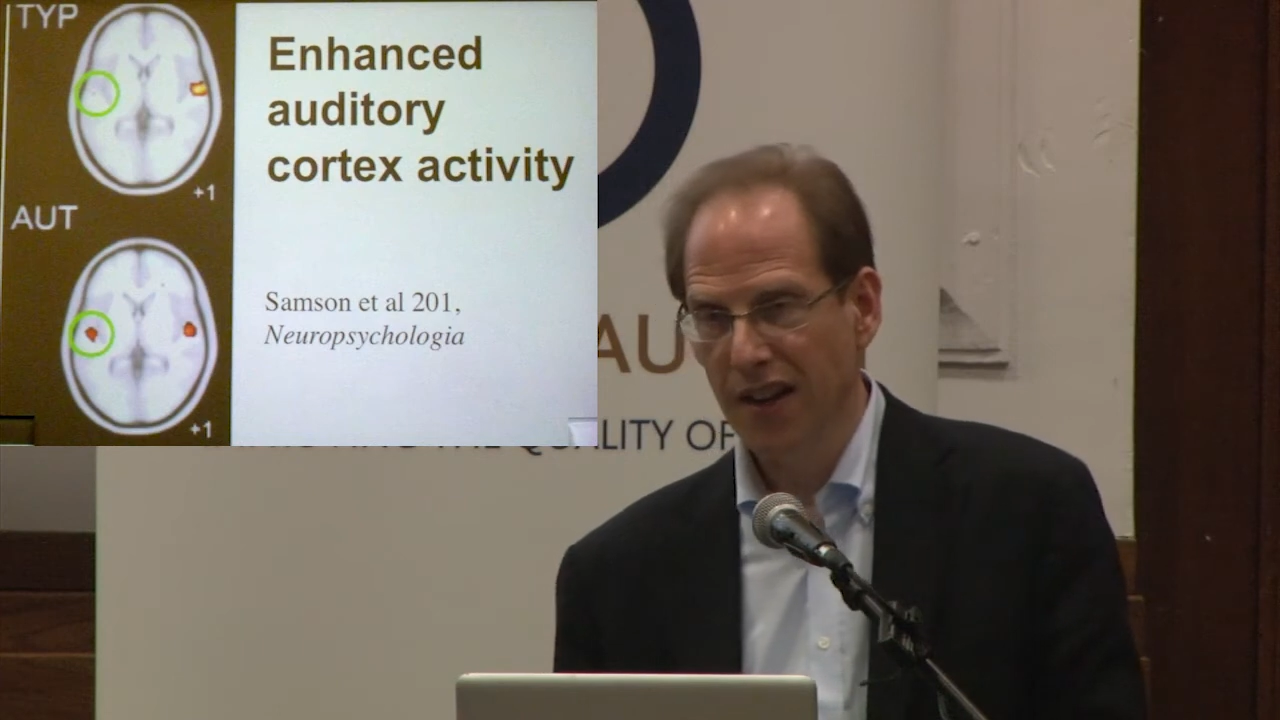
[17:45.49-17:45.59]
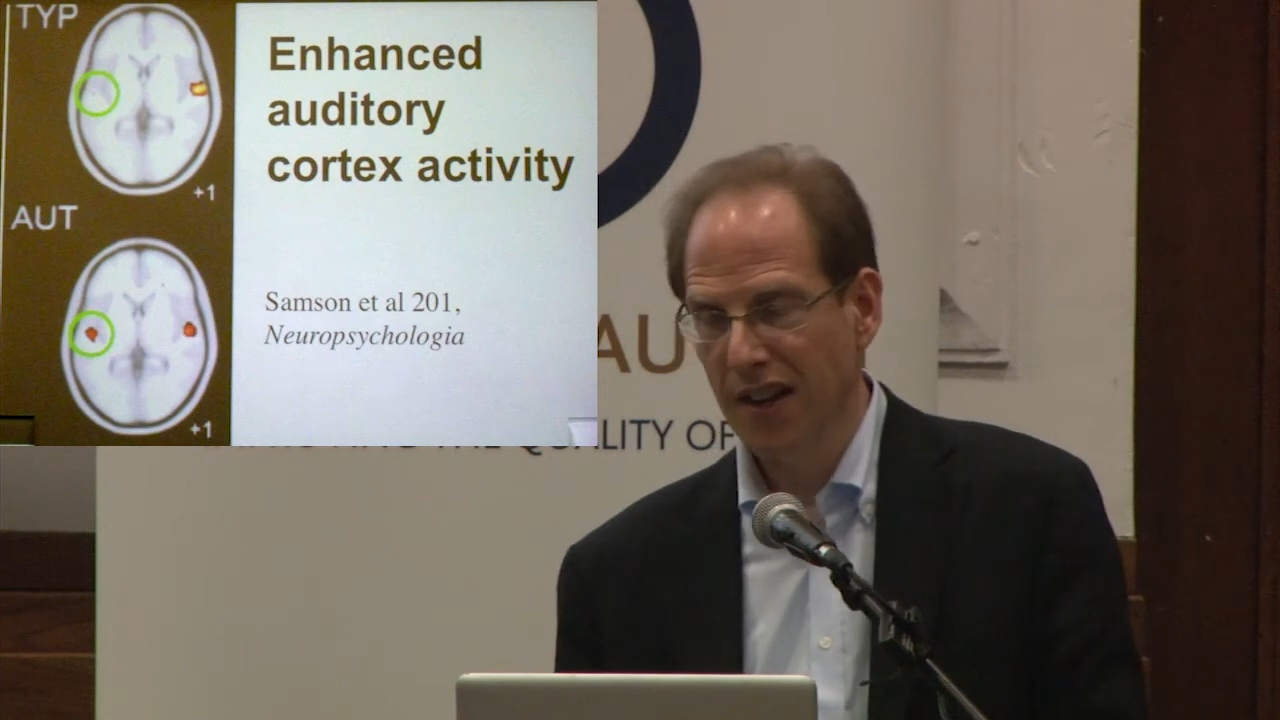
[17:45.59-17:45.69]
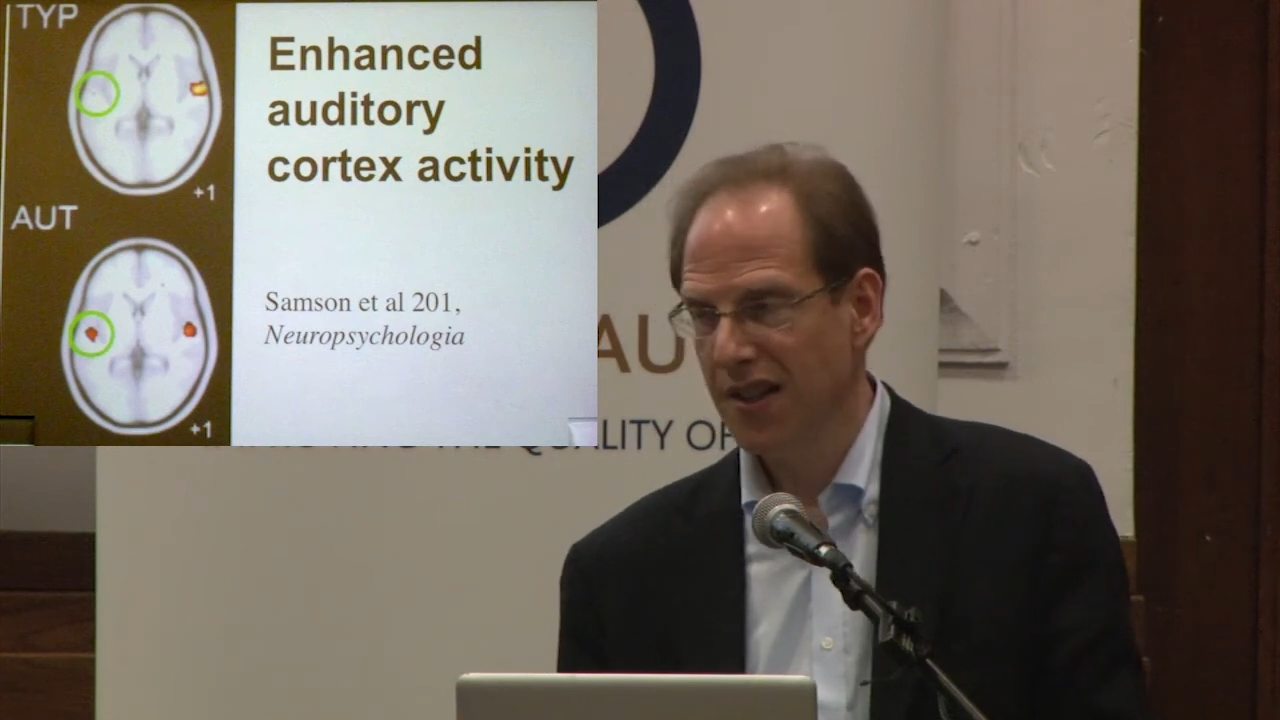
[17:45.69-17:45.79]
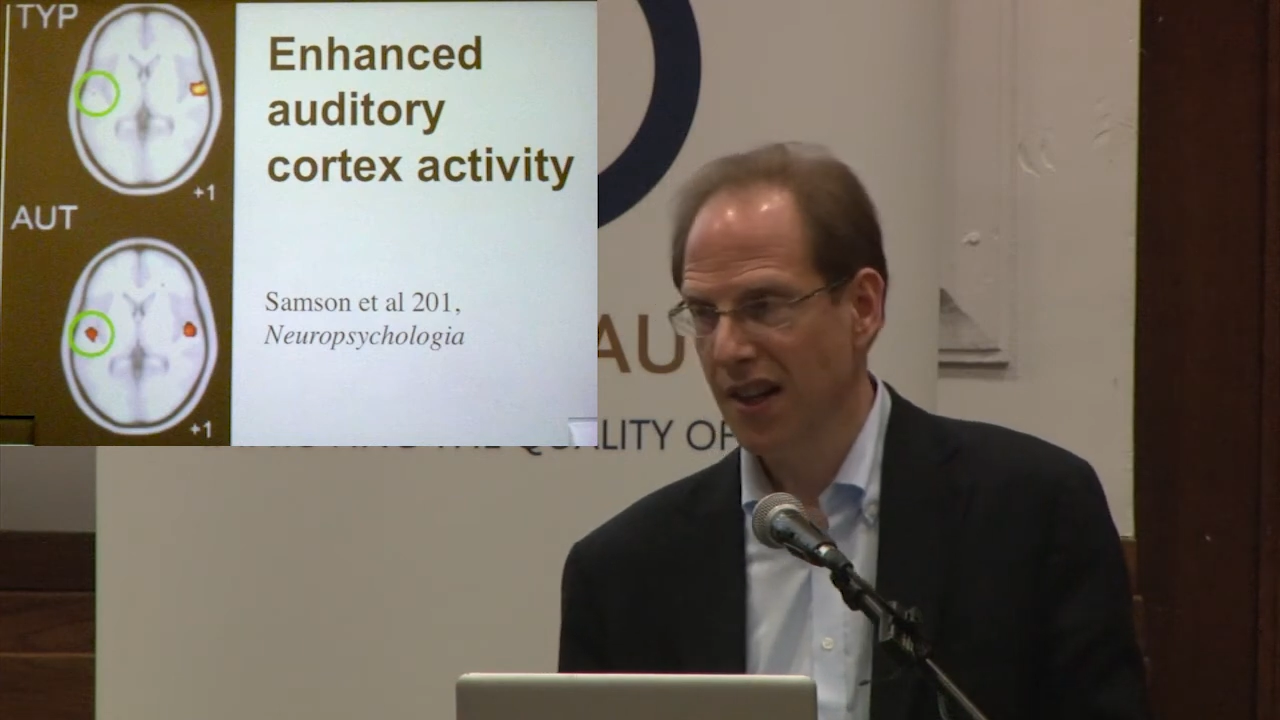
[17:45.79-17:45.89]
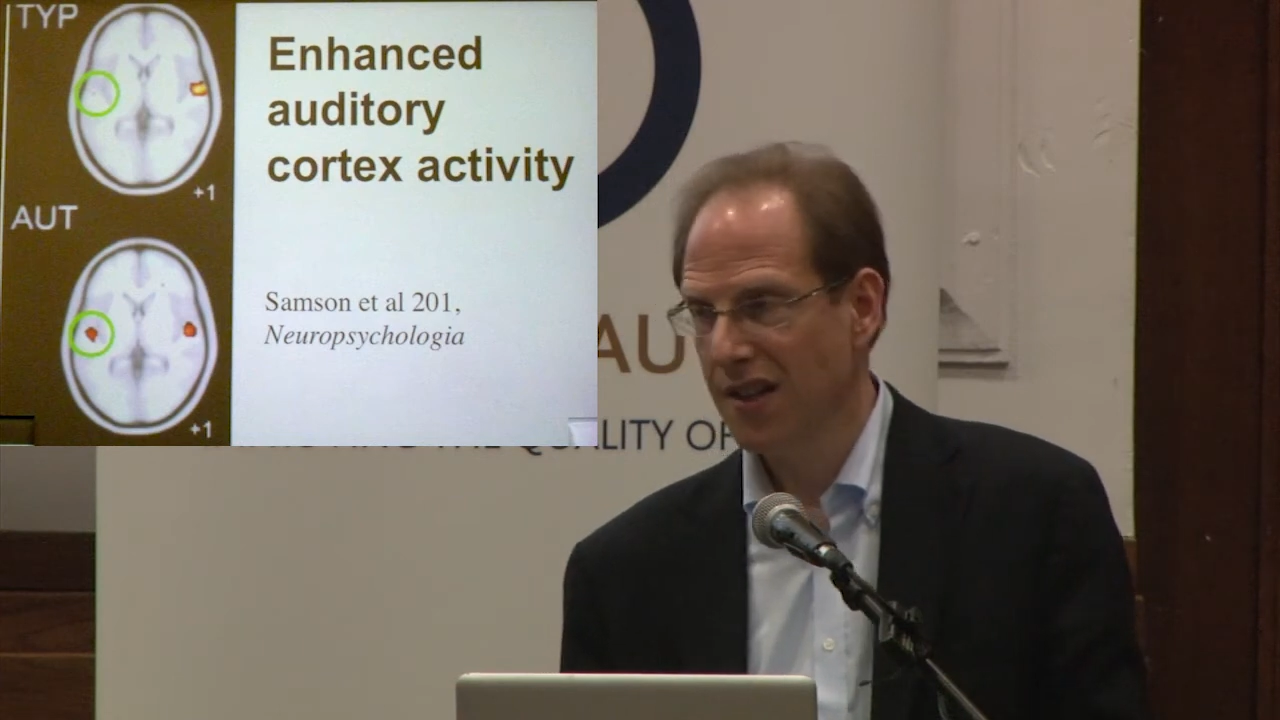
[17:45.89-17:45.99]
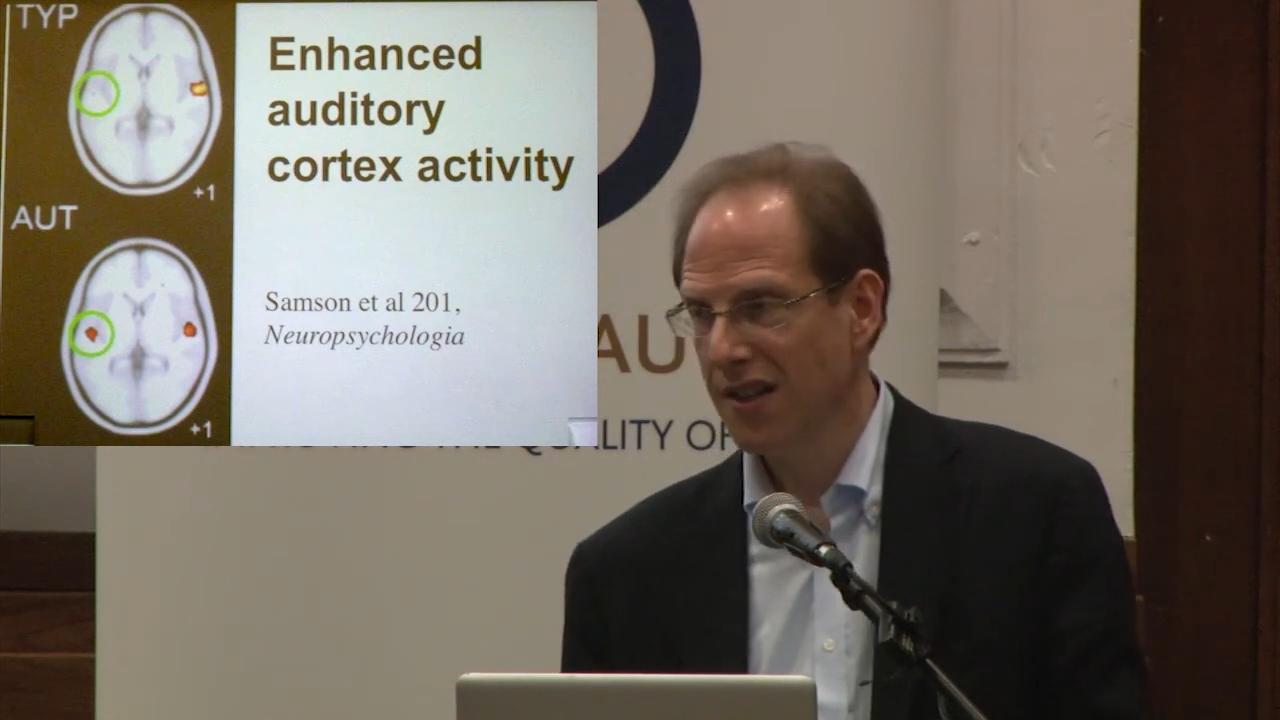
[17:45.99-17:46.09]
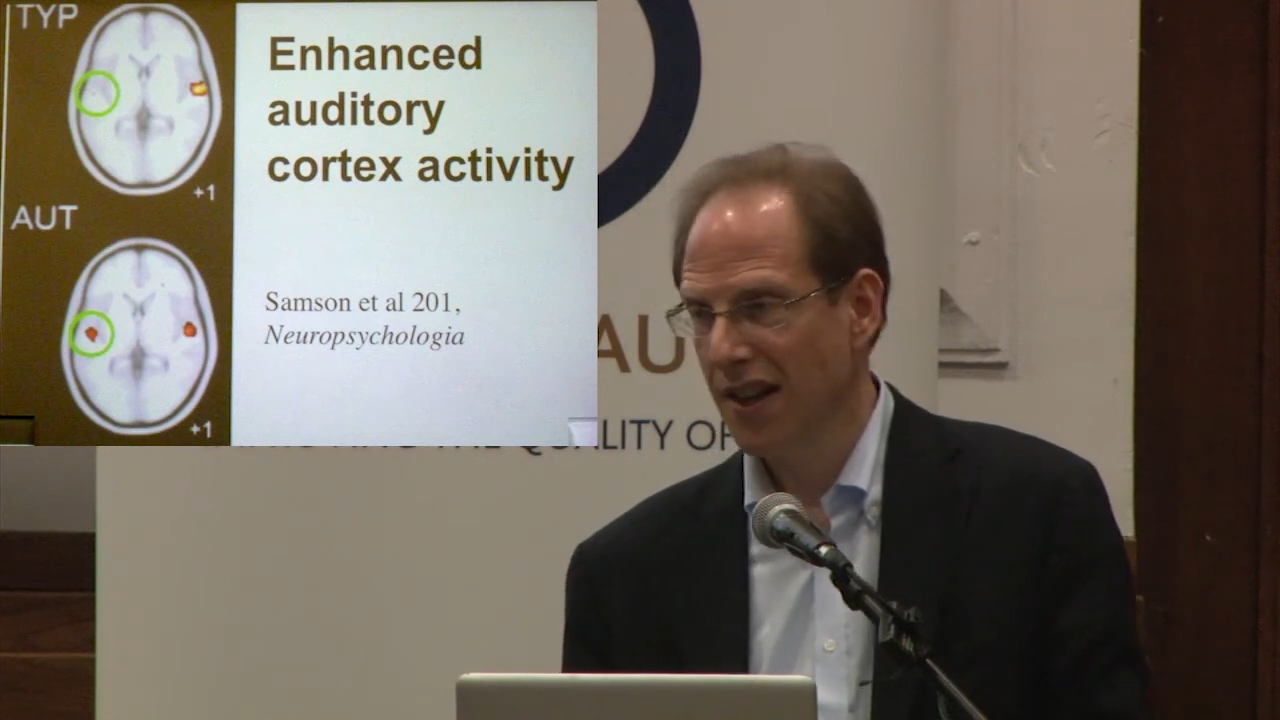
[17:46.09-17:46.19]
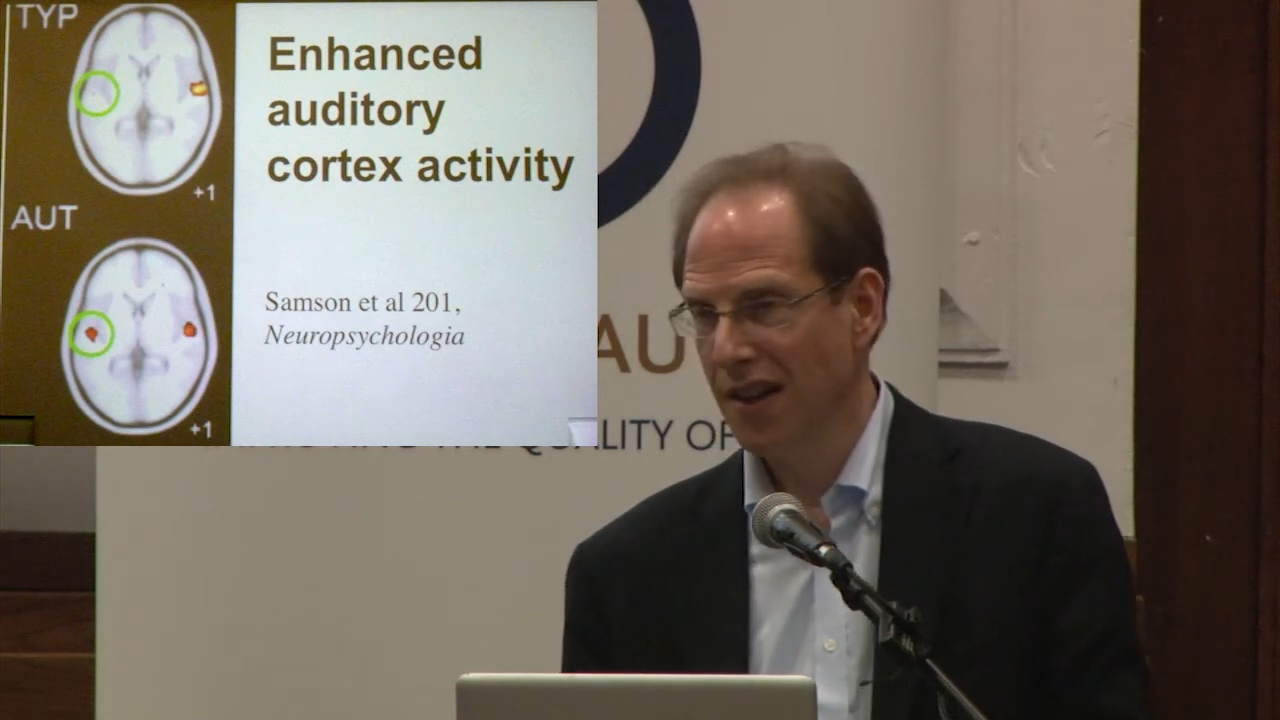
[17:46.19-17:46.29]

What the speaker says: is that a sign